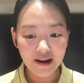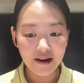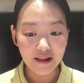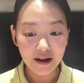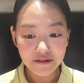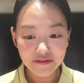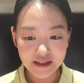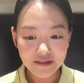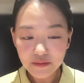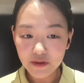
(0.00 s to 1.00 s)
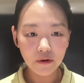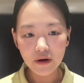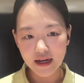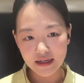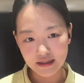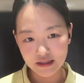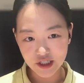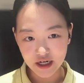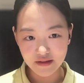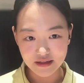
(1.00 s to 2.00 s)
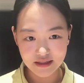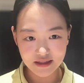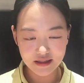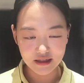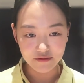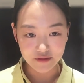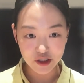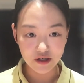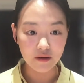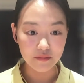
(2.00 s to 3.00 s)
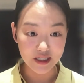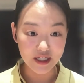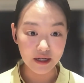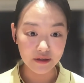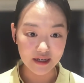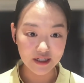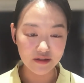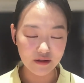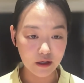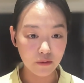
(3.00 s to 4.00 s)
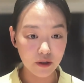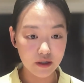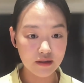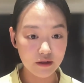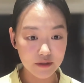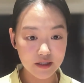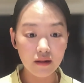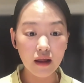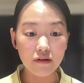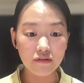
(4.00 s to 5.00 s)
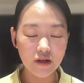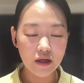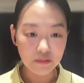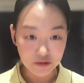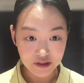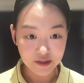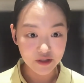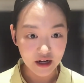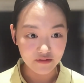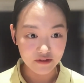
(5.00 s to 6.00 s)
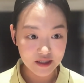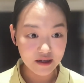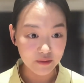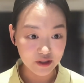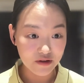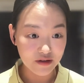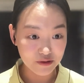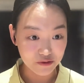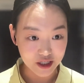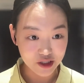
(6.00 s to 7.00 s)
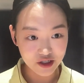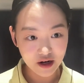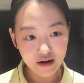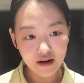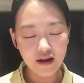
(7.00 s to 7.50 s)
a lot of even before I shared this restaurant on my channel, actually there was a lot of Muslim travelers coming to this restaurant.